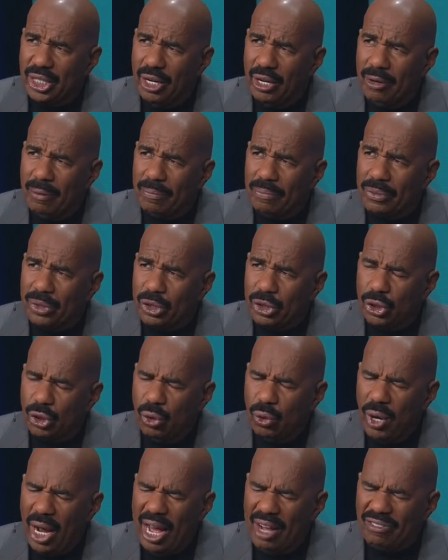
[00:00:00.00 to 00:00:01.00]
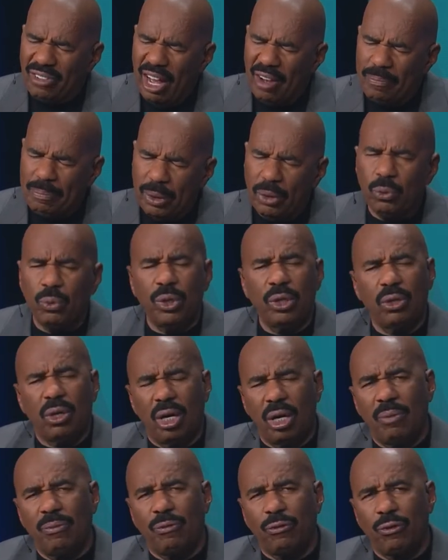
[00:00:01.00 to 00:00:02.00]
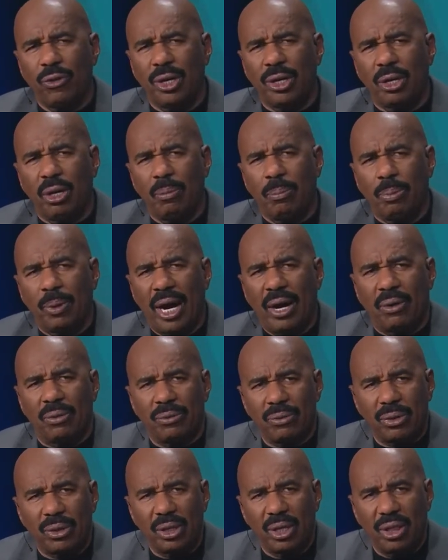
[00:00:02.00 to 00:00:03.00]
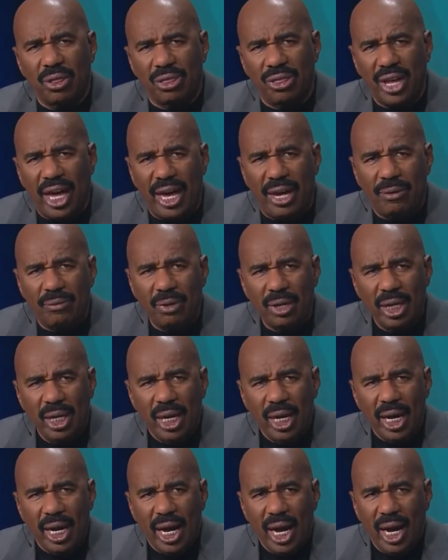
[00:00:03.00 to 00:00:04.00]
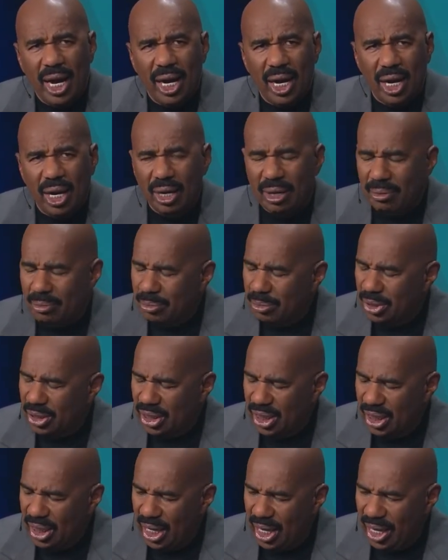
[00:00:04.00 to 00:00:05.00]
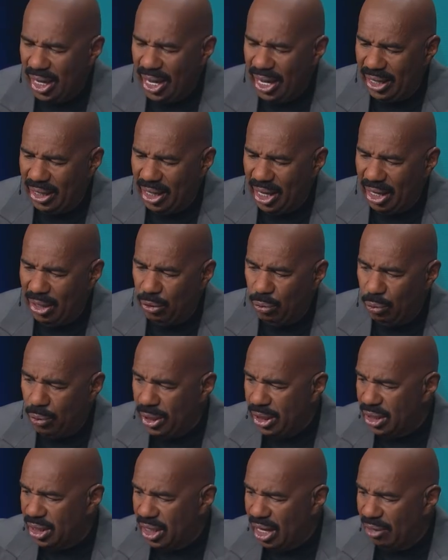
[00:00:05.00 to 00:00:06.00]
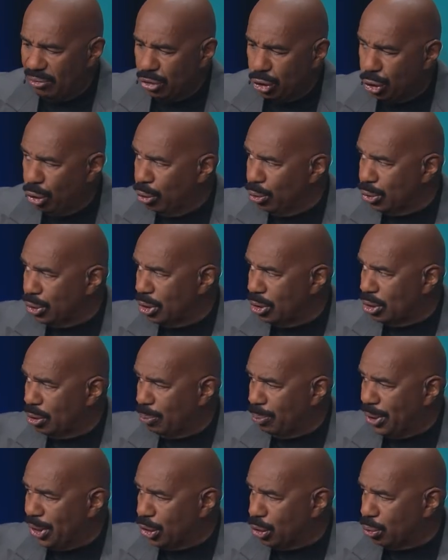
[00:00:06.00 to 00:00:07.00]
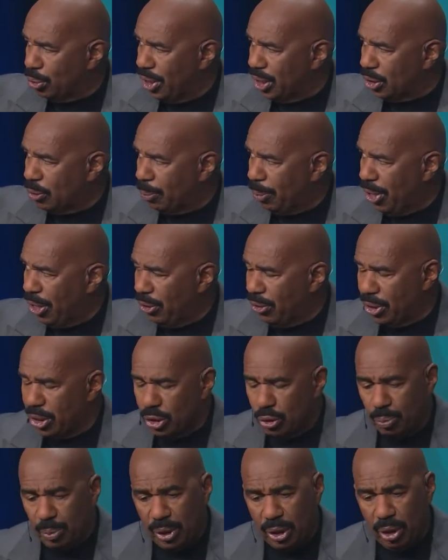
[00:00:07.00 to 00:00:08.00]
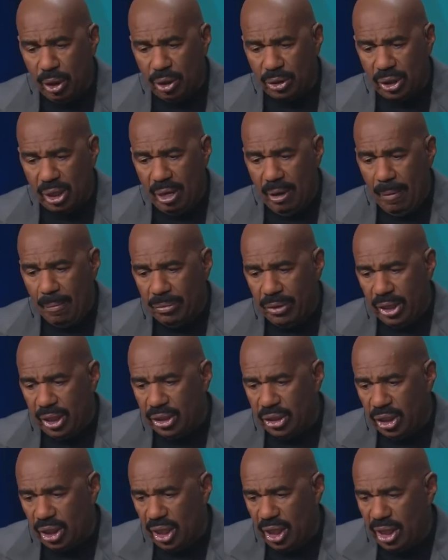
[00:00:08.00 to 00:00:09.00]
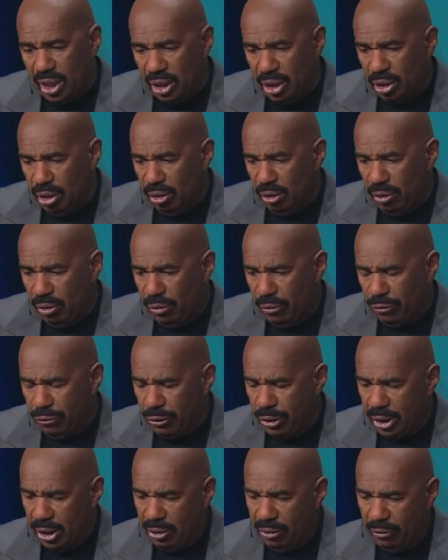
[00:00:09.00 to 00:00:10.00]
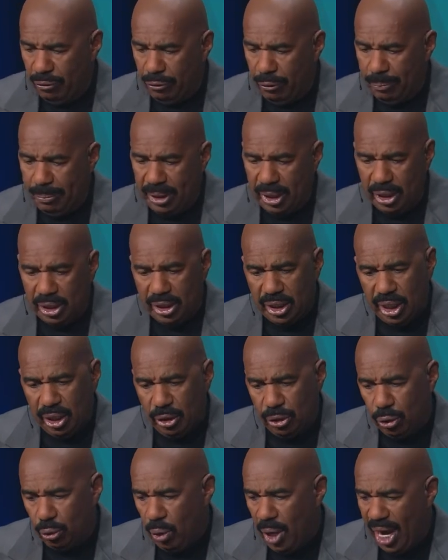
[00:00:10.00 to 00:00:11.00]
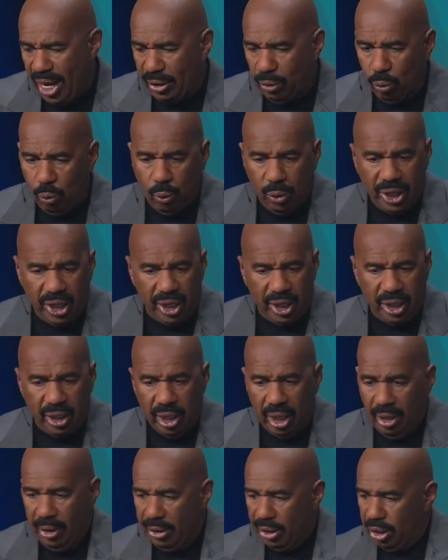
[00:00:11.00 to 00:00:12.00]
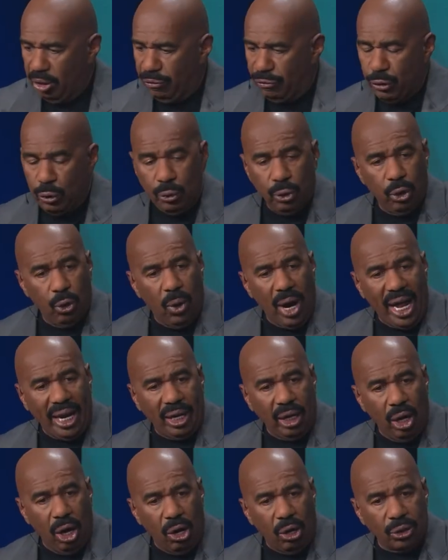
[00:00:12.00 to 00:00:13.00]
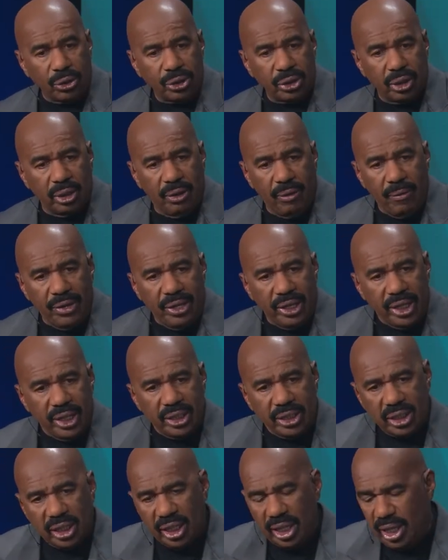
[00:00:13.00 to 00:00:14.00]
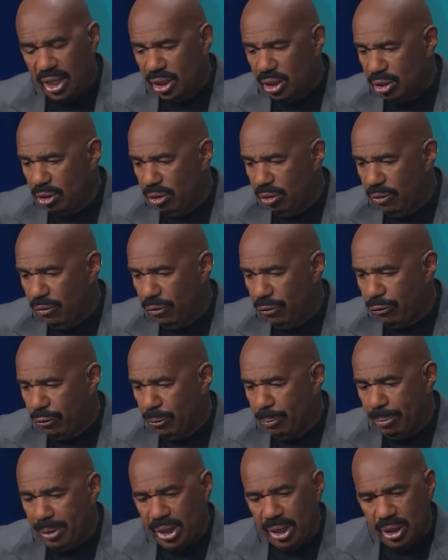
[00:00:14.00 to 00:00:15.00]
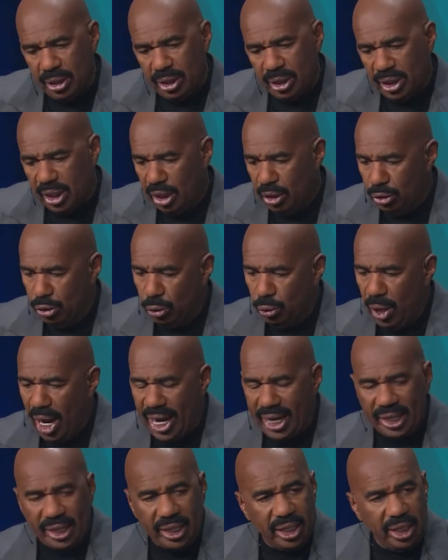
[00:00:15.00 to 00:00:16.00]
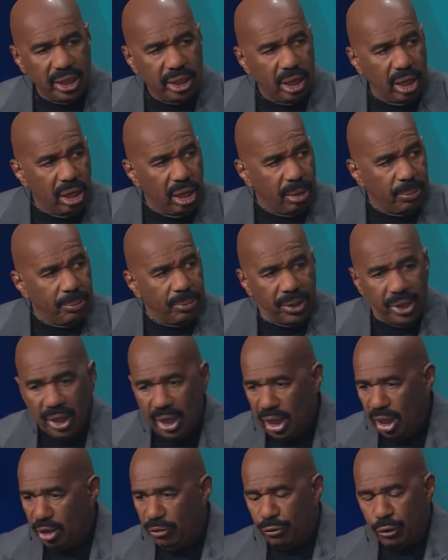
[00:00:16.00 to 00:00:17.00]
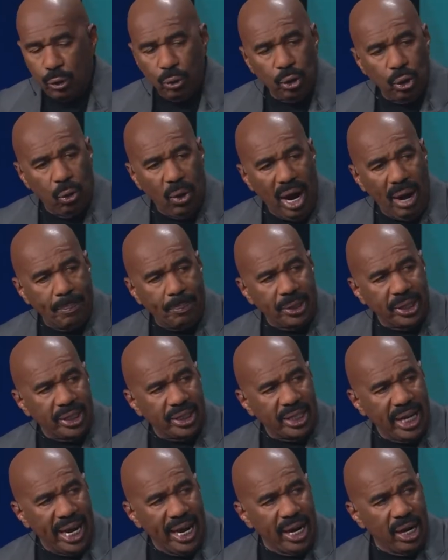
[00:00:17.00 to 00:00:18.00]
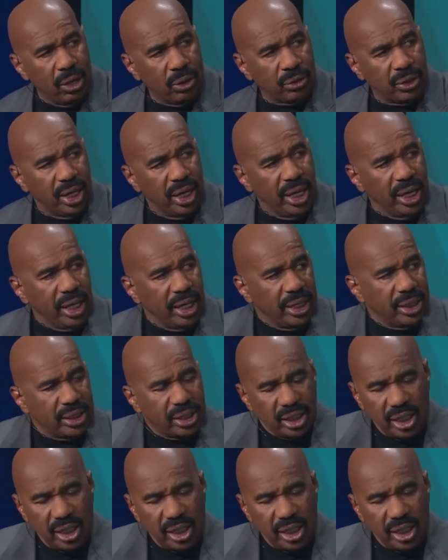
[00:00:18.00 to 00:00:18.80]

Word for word: uh, so I've I've been real upfront about that. Uh, see, and and the reason I've chosen to be transparent is because it's easier for, the, for me to tell you how to win if you know I lost. It's easier for me to tell you how to get up if you know I've been down. That's good. It's